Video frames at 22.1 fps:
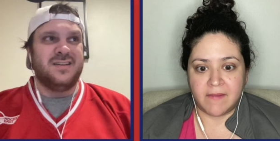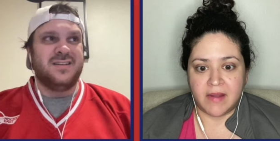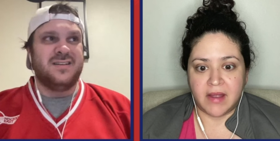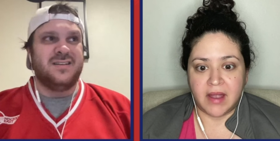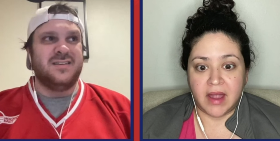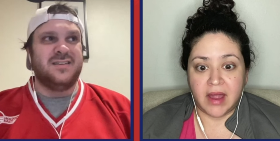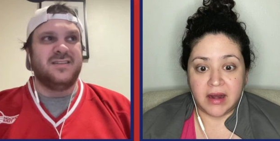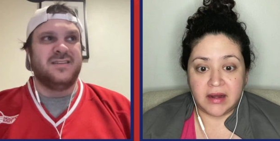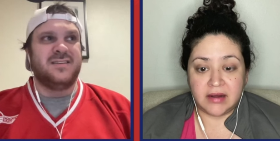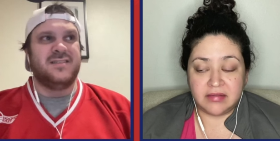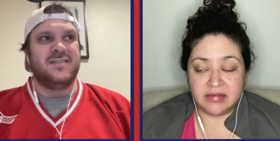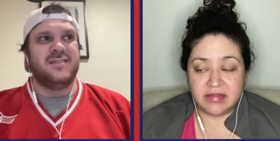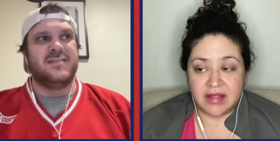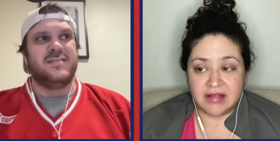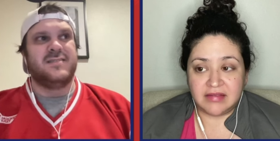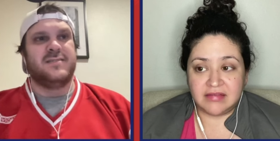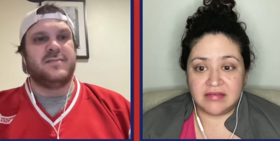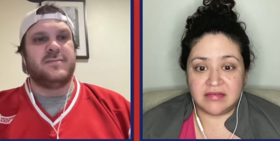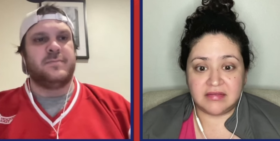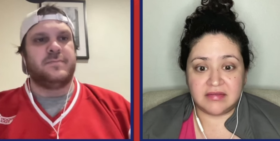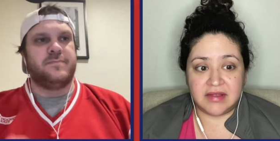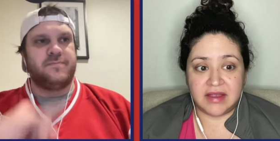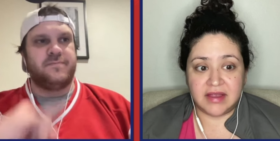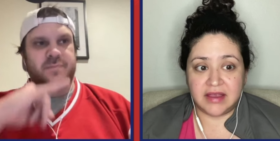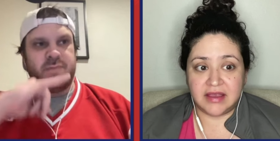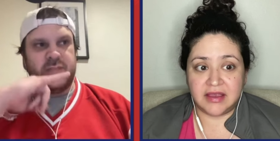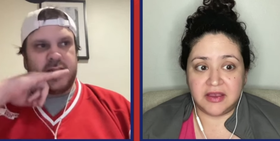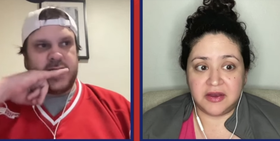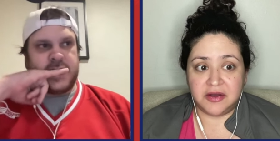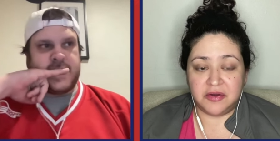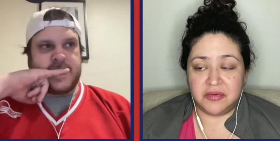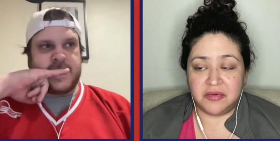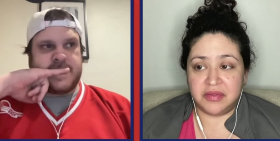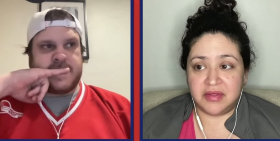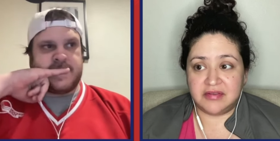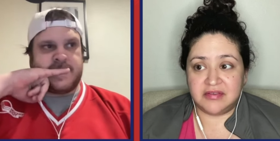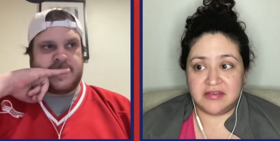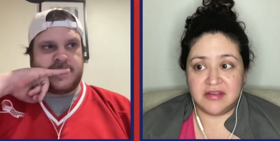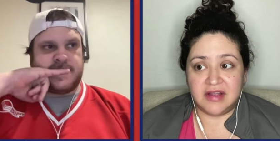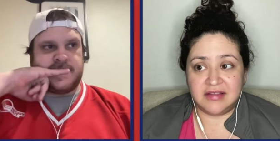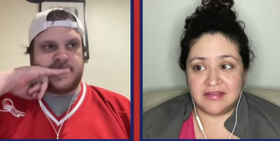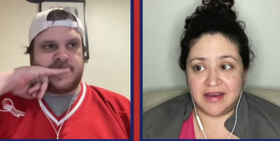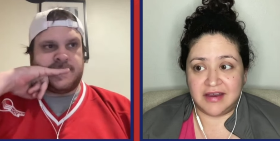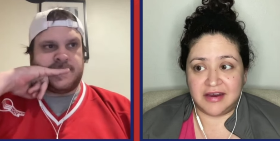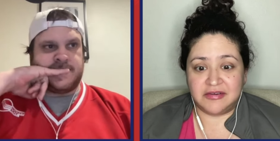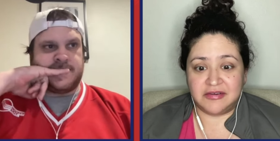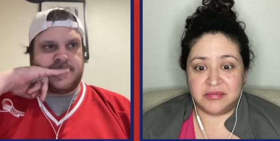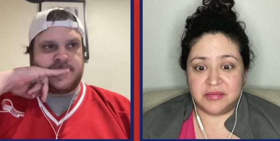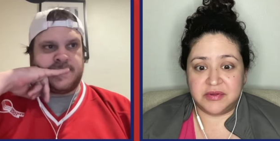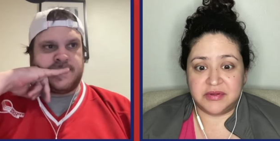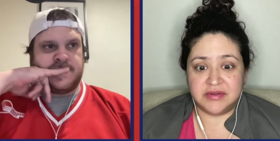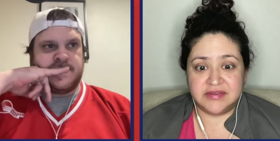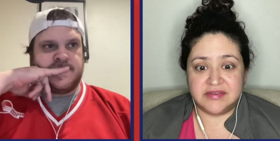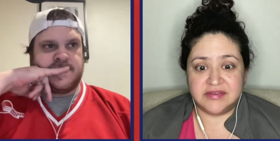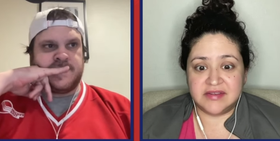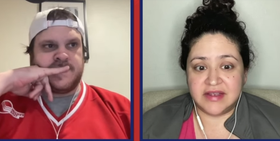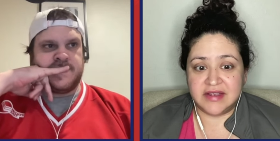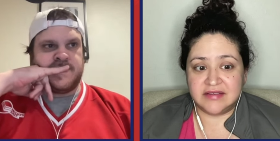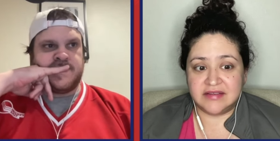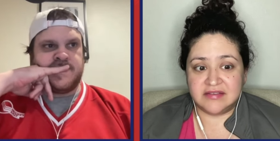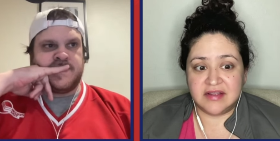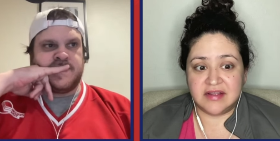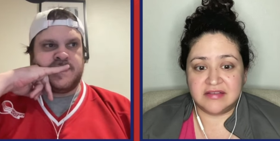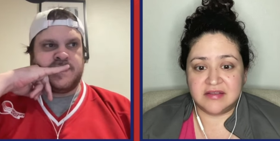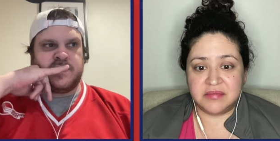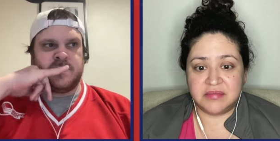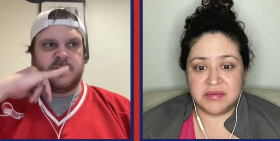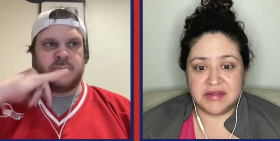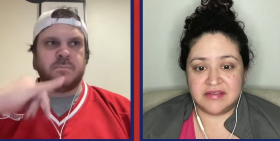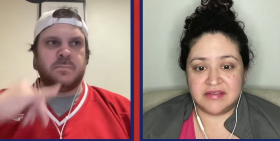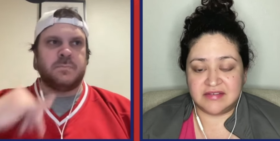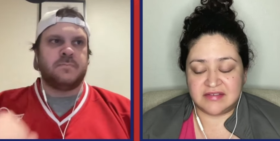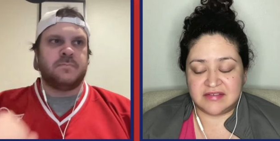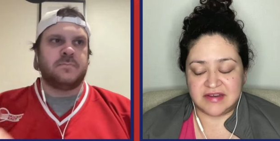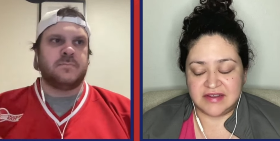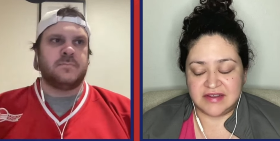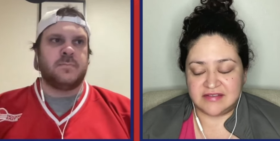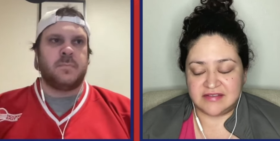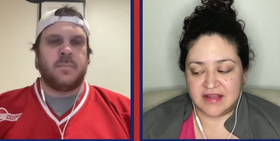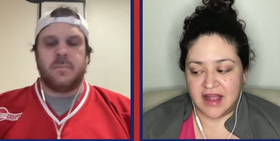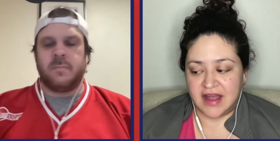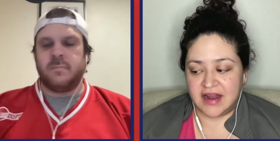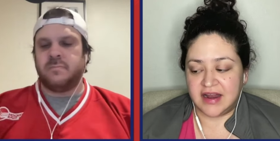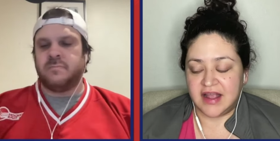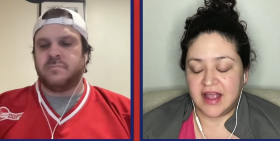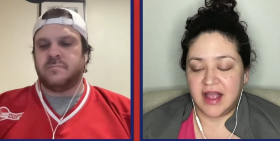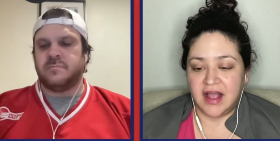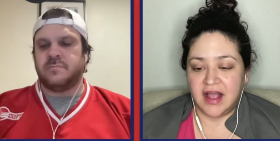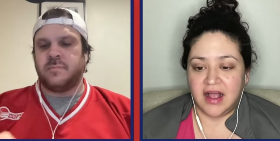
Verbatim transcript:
Speaker 1: and that's like you know that's not terrible it's it's not something to sneeze at